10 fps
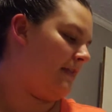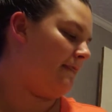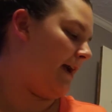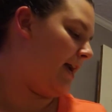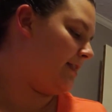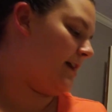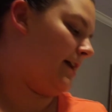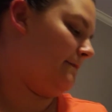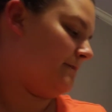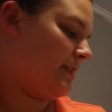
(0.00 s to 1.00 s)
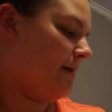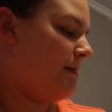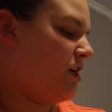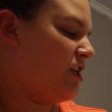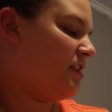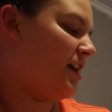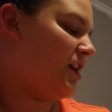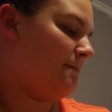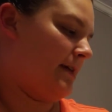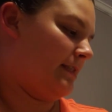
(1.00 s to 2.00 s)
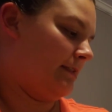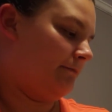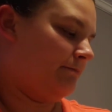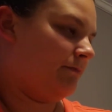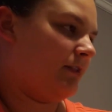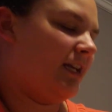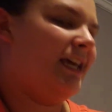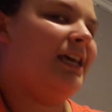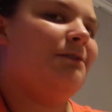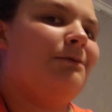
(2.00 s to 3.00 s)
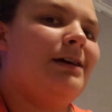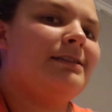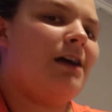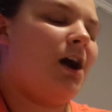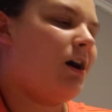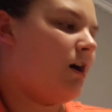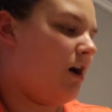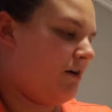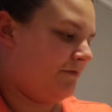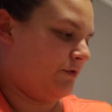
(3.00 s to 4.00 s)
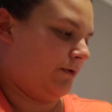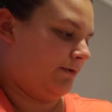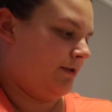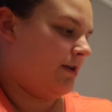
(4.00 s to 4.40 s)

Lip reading: That night, Camellia took her medicine. It was awful.